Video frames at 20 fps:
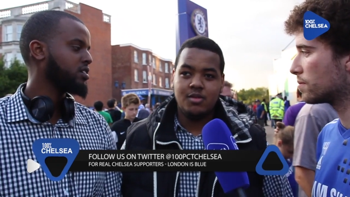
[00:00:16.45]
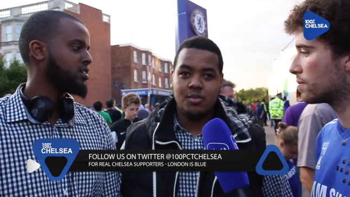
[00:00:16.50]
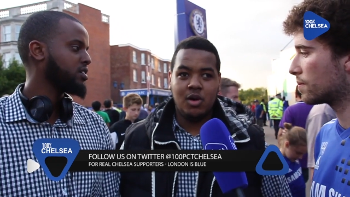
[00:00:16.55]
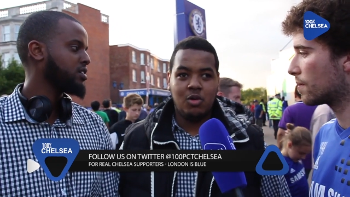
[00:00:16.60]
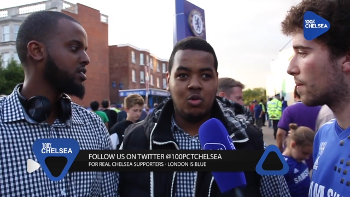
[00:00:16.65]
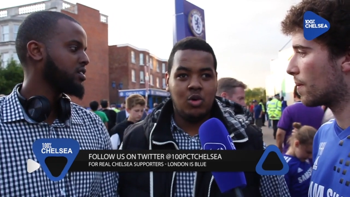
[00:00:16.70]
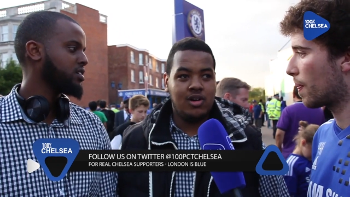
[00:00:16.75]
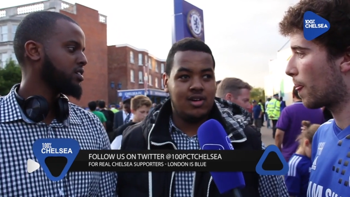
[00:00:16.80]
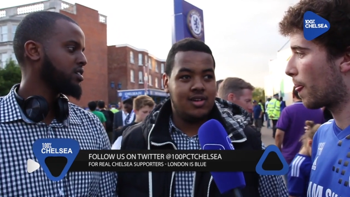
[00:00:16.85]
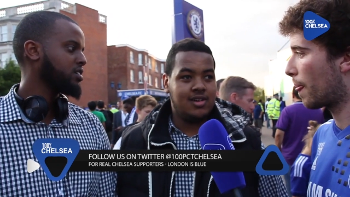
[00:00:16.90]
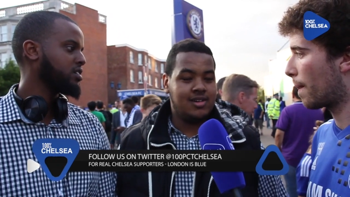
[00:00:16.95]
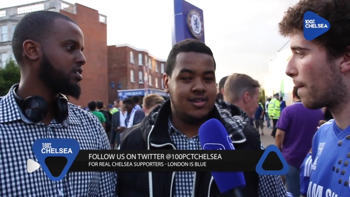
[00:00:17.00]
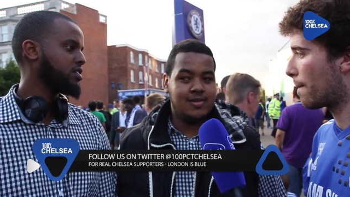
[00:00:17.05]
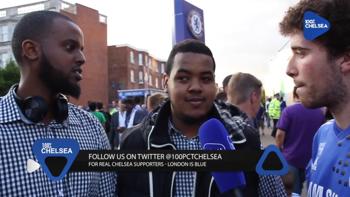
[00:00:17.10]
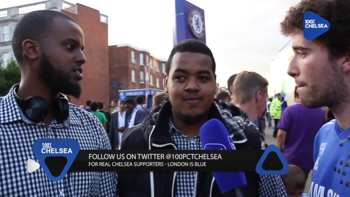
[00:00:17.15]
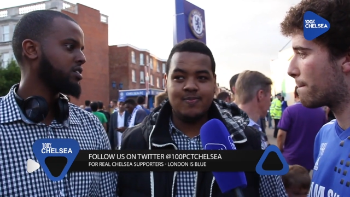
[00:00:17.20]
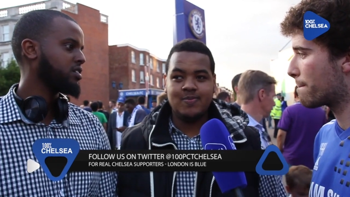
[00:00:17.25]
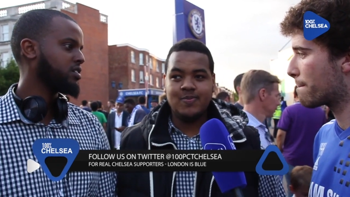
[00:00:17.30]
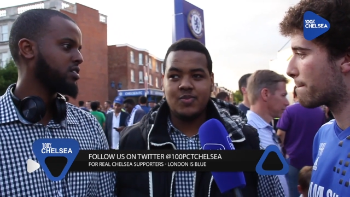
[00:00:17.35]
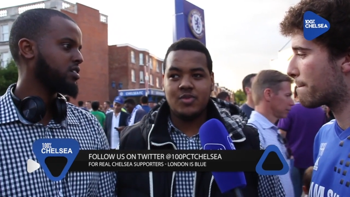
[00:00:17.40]
Speaker 1: But what
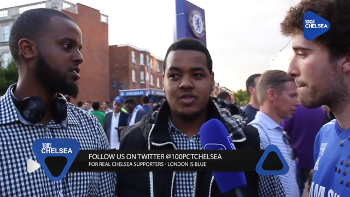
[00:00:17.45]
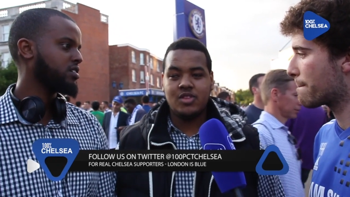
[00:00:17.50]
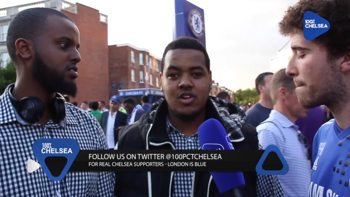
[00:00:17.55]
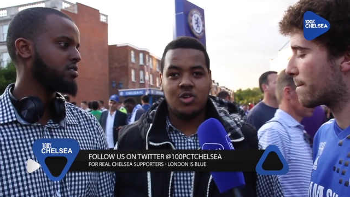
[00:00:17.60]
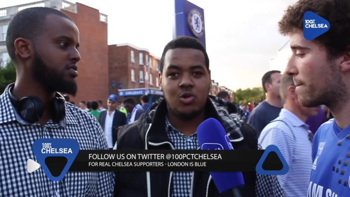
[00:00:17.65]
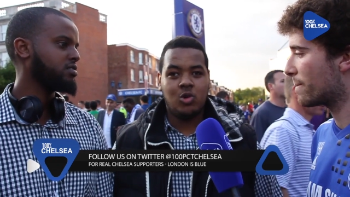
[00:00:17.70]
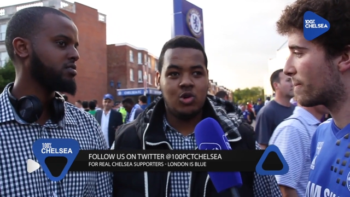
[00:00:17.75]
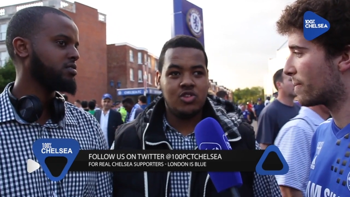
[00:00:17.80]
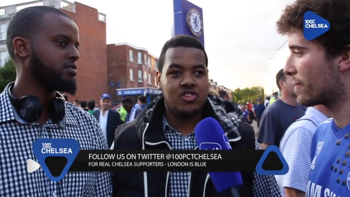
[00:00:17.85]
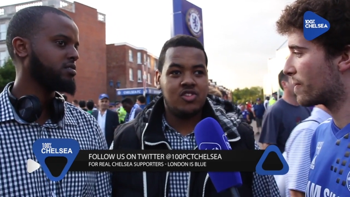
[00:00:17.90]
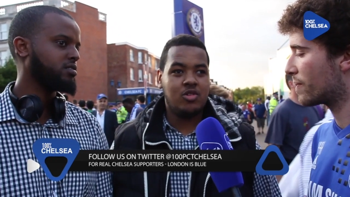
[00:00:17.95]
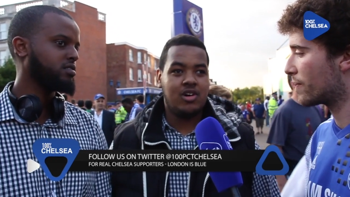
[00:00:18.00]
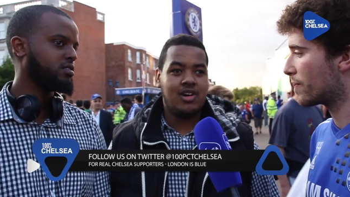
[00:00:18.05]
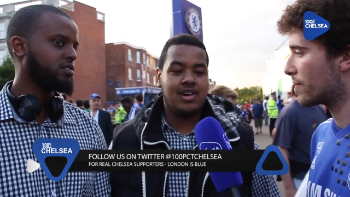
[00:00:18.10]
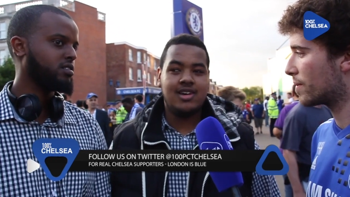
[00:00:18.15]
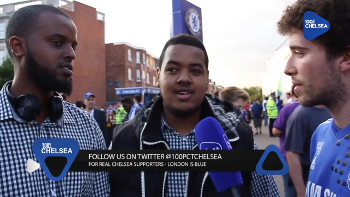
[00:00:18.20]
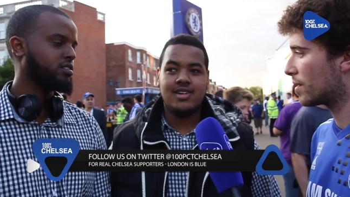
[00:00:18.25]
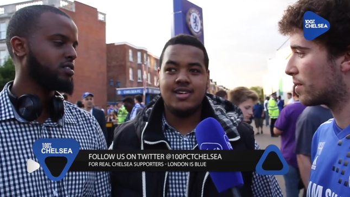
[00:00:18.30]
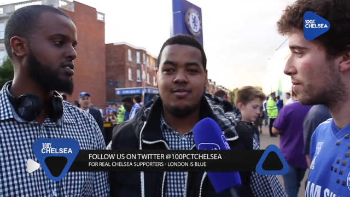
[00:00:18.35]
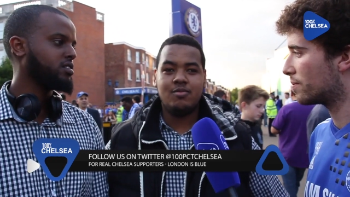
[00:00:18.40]
the
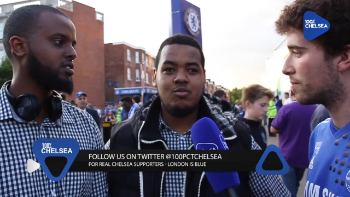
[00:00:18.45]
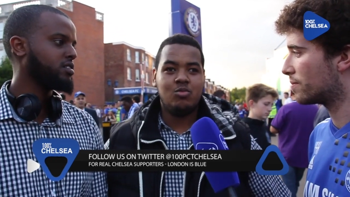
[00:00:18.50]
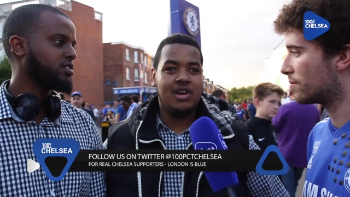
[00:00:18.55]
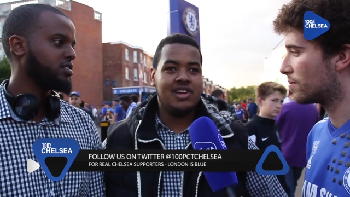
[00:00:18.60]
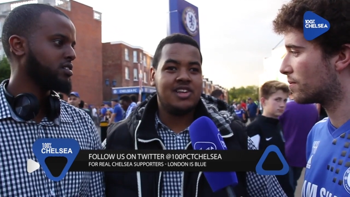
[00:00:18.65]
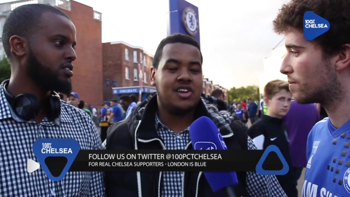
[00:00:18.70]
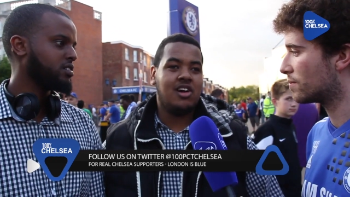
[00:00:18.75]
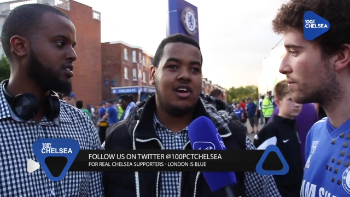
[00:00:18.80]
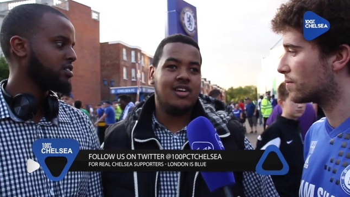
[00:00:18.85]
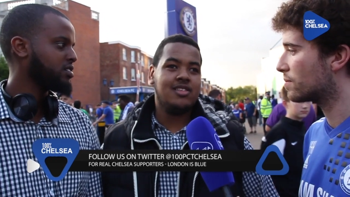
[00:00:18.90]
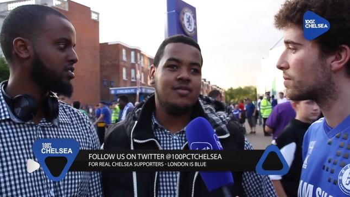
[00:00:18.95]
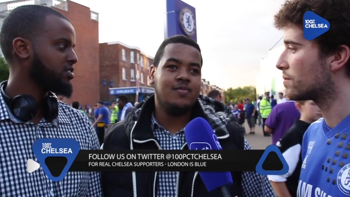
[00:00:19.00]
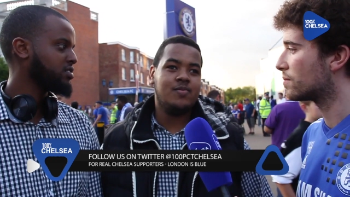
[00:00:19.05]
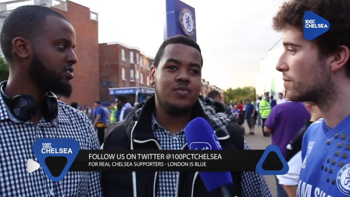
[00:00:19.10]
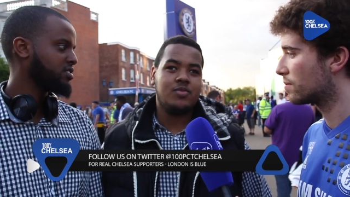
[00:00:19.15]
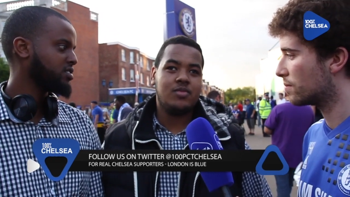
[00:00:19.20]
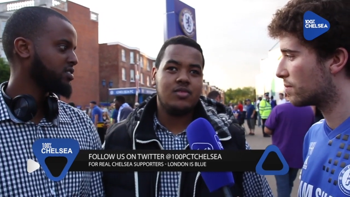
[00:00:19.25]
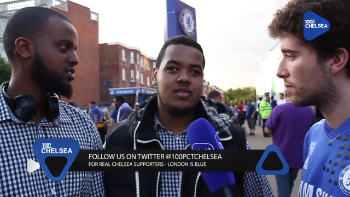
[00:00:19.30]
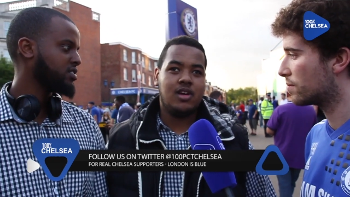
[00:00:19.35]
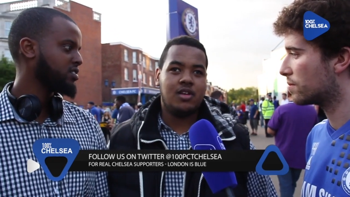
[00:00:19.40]
Courtois red card,
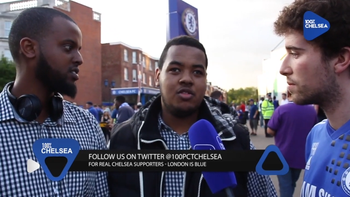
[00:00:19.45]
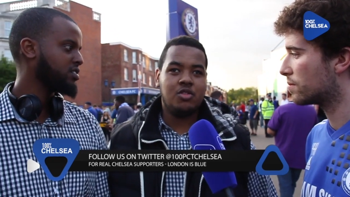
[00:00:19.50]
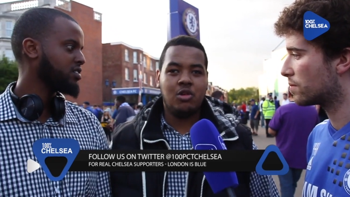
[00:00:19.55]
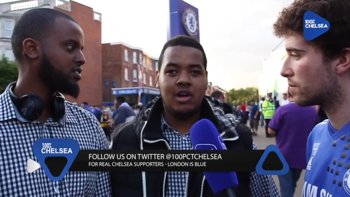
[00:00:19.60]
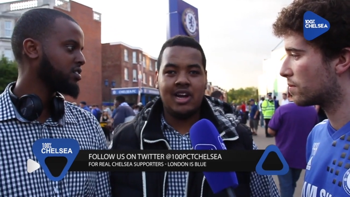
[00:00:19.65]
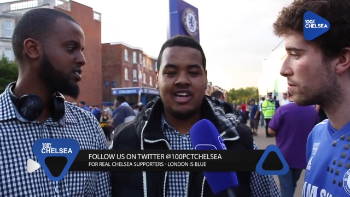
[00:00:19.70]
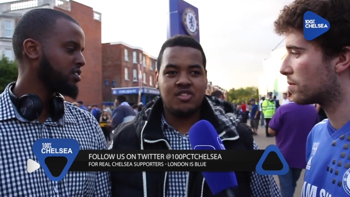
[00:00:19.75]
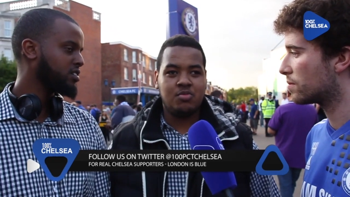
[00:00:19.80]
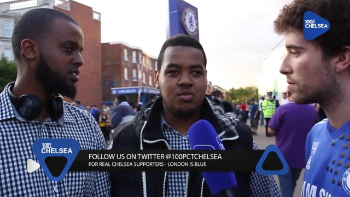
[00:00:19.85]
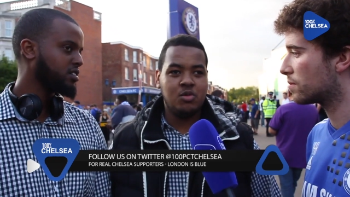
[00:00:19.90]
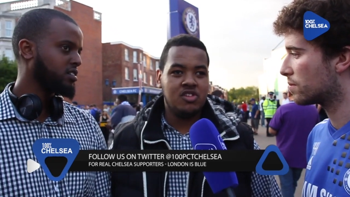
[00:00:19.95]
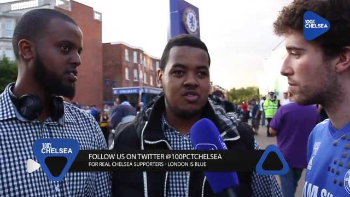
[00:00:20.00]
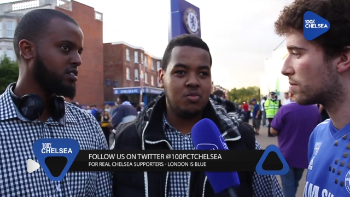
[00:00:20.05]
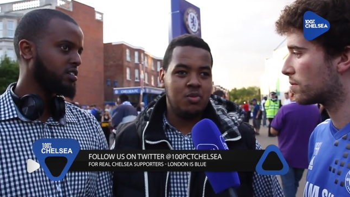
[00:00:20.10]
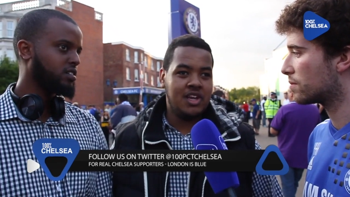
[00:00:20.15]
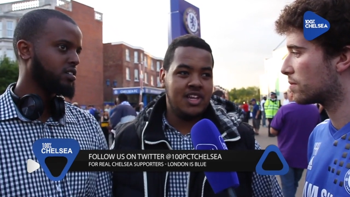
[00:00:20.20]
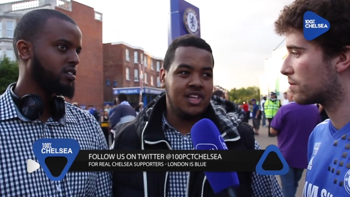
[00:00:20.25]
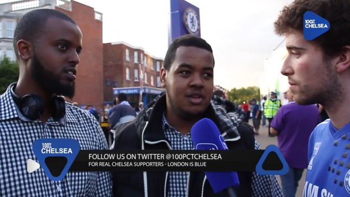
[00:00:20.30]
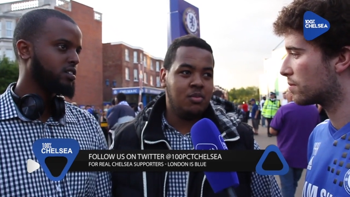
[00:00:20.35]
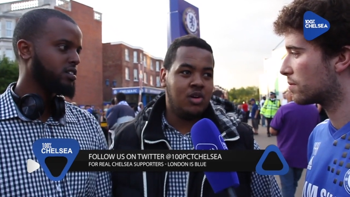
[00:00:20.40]
I thought Aspi was
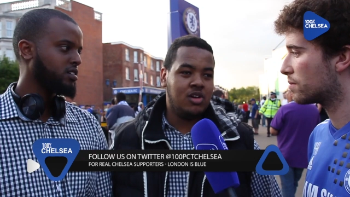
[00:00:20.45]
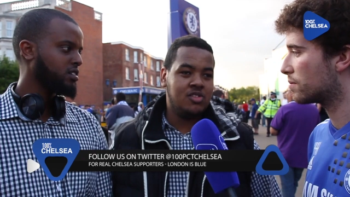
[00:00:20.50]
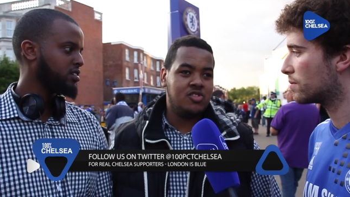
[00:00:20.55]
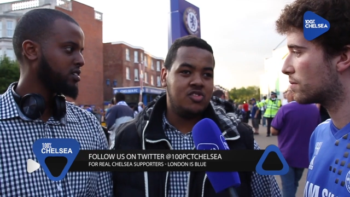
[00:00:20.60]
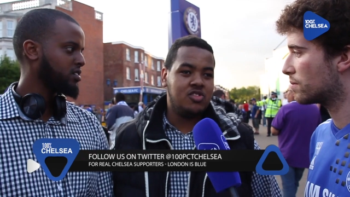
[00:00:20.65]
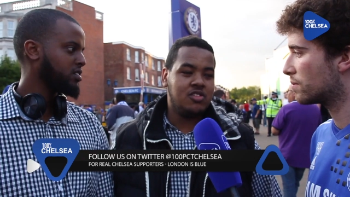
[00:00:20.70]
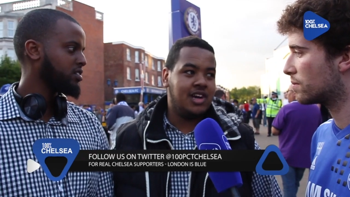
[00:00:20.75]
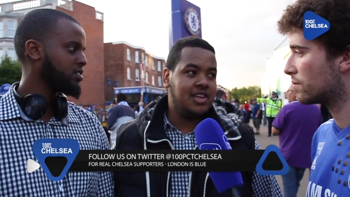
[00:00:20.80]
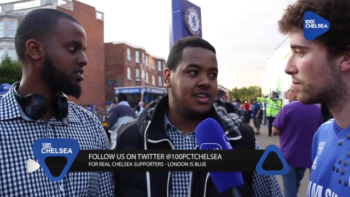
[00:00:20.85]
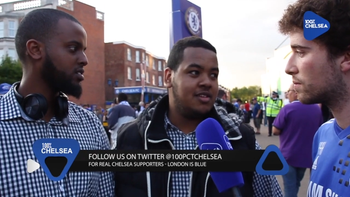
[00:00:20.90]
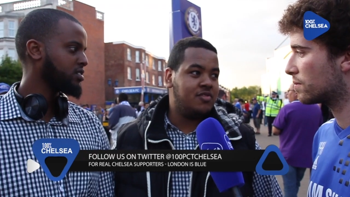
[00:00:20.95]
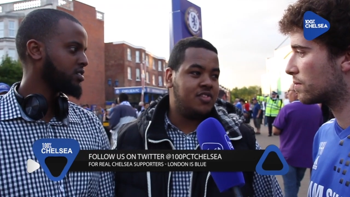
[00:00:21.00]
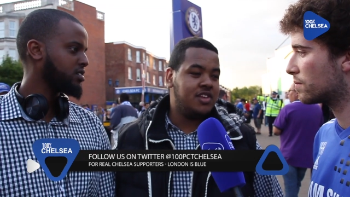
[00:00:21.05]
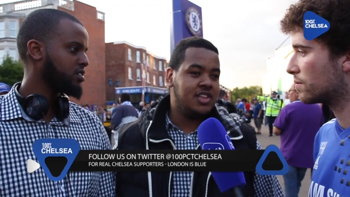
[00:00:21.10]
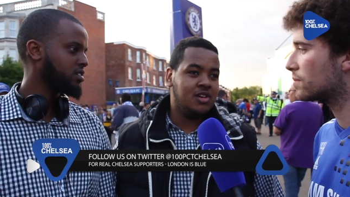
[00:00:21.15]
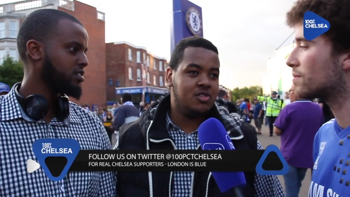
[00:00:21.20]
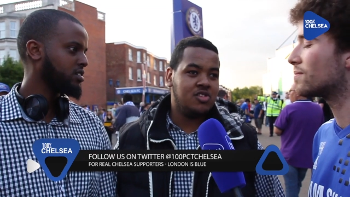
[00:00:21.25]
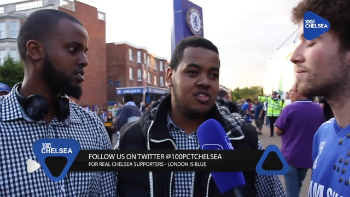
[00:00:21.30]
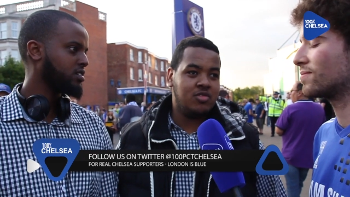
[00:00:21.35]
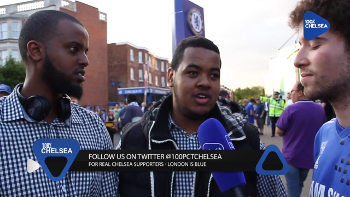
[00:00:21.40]
playing him on, so I didn't
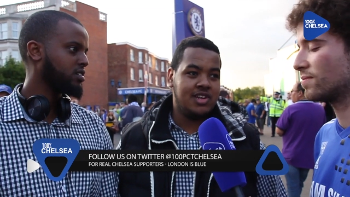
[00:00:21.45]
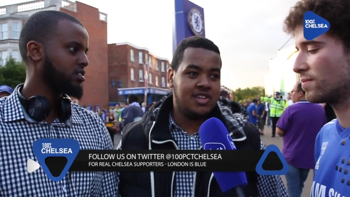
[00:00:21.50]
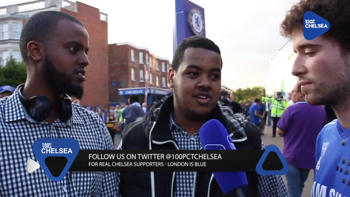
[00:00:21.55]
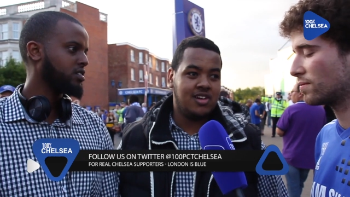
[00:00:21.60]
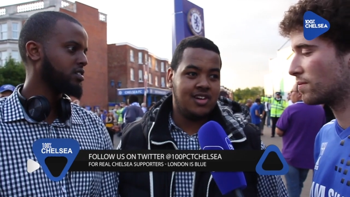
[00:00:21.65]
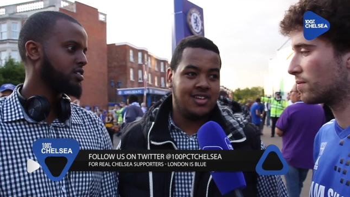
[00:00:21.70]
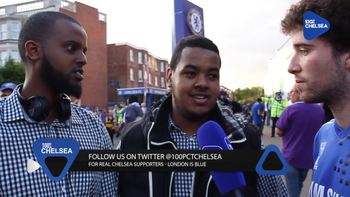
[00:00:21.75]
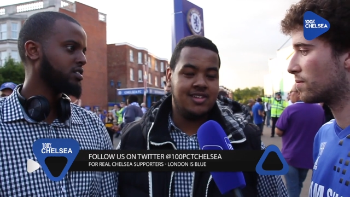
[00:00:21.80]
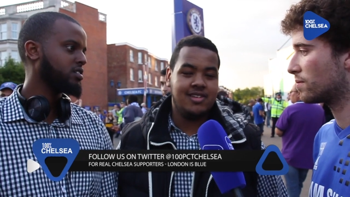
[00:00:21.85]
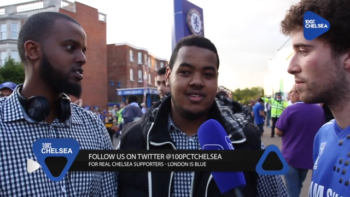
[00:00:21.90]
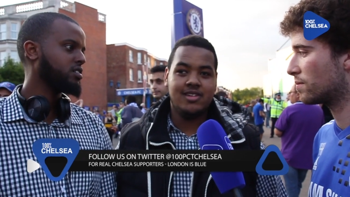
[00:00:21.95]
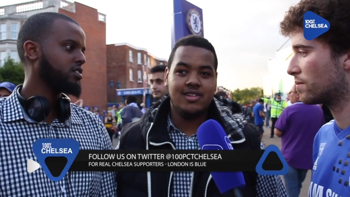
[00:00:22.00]
think that was a red card.